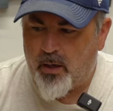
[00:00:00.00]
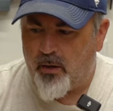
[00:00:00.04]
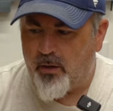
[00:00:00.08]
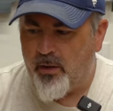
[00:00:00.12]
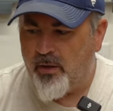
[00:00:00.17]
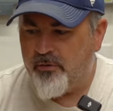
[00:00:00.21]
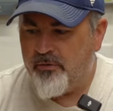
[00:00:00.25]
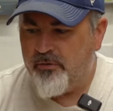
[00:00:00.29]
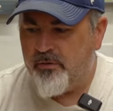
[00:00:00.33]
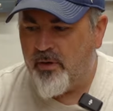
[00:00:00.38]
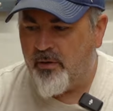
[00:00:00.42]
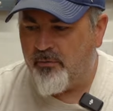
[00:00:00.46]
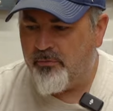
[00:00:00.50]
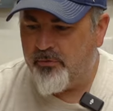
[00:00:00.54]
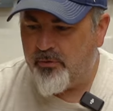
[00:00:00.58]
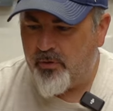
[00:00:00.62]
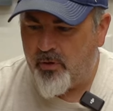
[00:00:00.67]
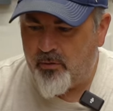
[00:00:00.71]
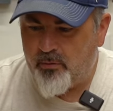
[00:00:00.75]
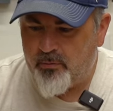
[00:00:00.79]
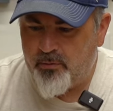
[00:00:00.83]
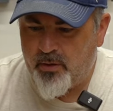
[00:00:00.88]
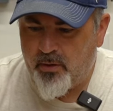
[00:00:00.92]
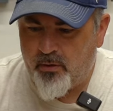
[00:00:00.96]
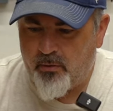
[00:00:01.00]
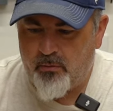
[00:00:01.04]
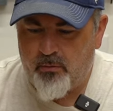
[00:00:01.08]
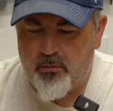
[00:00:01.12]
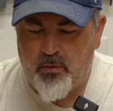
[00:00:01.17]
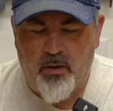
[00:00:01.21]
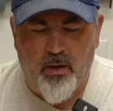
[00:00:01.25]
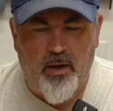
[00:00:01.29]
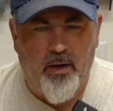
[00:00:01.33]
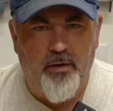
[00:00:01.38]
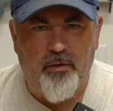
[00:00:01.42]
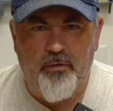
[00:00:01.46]
all that stuff. So, you know,
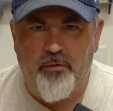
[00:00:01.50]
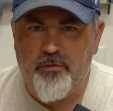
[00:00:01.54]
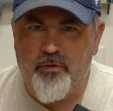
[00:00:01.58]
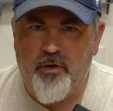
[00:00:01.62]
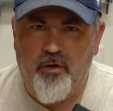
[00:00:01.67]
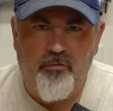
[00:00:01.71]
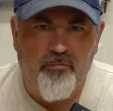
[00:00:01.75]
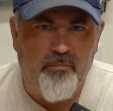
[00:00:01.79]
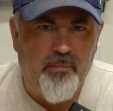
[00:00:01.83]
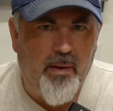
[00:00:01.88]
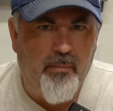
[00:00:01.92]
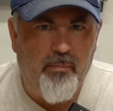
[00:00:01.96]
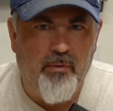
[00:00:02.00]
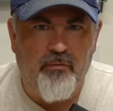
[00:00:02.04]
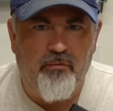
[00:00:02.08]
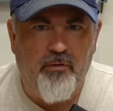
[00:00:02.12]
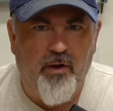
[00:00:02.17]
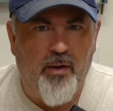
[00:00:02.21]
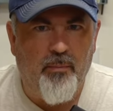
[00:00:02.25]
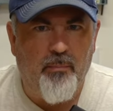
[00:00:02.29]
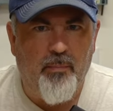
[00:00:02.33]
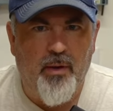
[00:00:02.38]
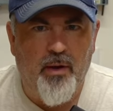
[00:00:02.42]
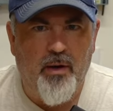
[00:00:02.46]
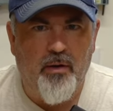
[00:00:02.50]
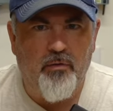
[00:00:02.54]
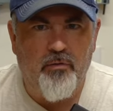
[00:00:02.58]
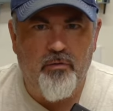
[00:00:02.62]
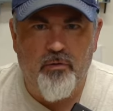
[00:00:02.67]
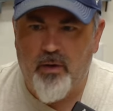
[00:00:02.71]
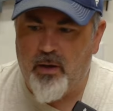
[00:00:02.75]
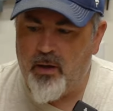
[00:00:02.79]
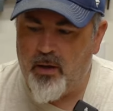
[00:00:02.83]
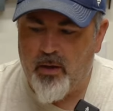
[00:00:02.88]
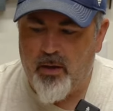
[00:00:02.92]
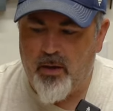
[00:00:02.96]
allow yourself maybe 5 minutes
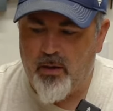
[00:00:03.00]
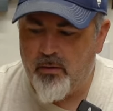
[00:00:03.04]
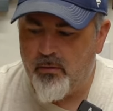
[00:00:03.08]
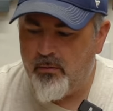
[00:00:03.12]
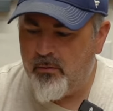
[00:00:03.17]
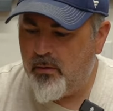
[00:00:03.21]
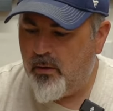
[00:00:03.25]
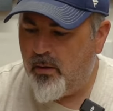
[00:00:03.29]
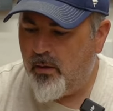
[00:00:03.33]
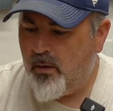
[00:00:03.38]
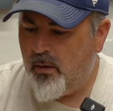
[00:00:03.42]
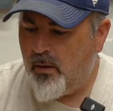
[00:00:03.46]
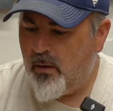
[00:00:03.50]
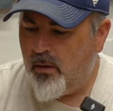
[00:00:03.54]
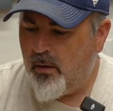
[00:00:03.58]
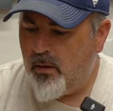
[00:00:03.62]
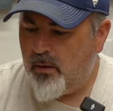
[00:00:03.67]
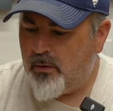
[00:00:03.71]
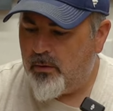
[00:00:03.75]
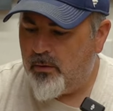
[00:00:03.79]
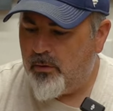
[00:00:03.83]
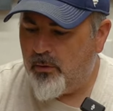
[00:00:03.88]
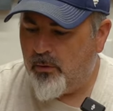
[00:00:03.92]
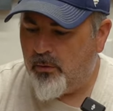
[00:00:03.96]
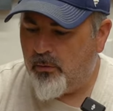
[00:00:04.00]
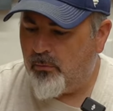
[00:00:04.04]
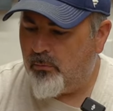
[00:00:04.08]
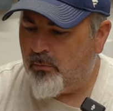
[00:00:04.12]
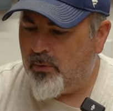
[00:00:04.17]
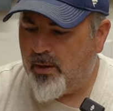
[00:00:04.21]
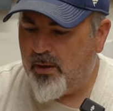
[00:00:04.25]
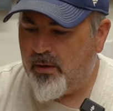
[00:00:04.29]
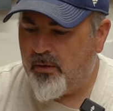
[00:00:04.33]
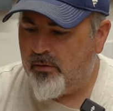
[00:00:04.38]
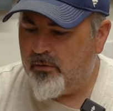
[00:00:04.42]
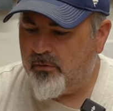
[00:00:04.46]
and you're
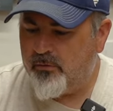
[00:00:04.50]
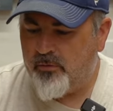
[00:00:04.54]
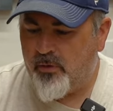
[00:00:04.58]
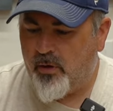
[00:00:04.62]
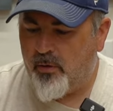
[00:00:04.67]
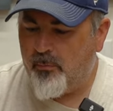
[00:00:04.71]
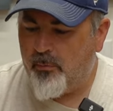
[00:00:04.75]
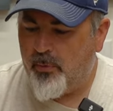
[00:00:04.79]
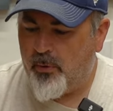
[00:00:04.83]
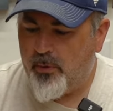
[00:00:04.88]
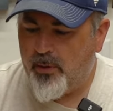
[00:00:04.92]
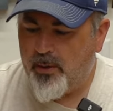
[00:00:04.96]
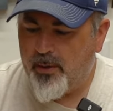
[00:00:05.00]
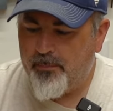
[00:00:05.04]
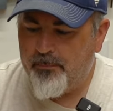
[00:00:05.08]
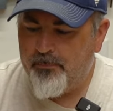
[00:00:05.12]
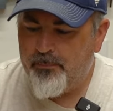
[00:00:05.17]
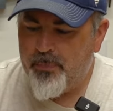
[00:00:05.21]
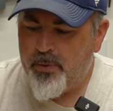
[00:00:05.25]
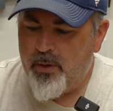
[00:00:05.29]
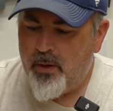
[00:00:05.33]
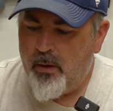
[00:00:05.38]
ready to start burning.